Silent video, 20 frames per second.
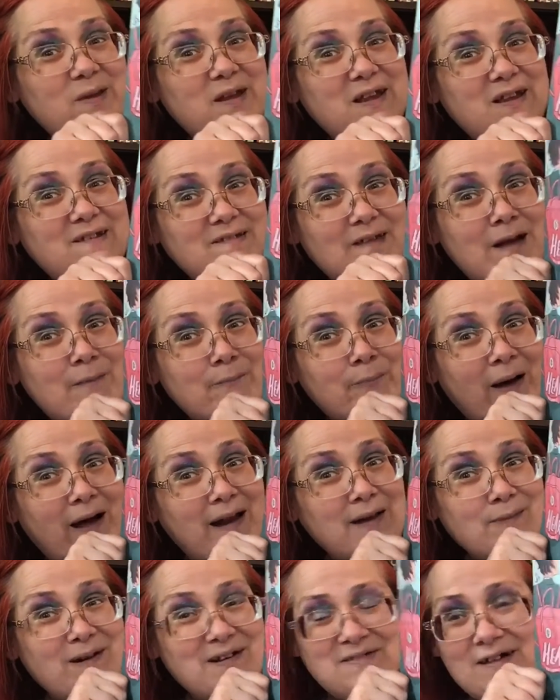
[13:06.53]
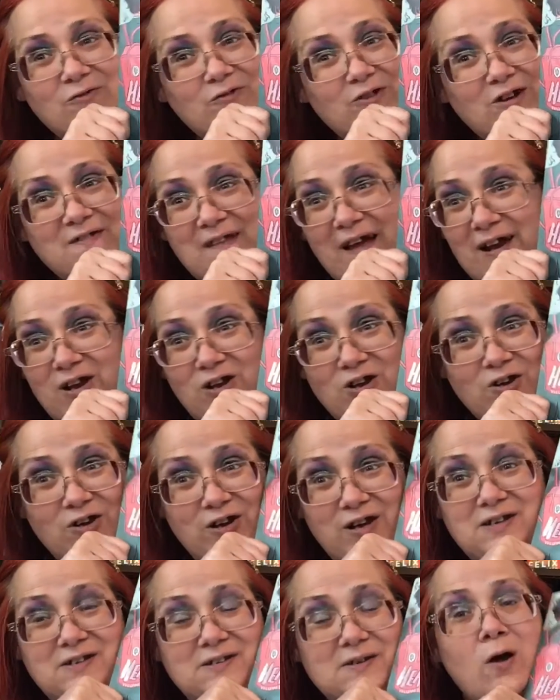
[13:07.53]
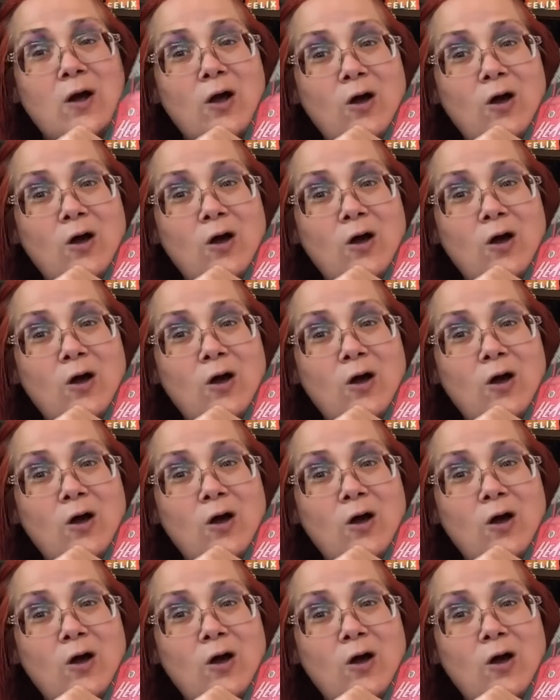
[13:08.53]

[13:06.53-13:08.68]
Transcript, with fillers: because I bought it myself because I couldn't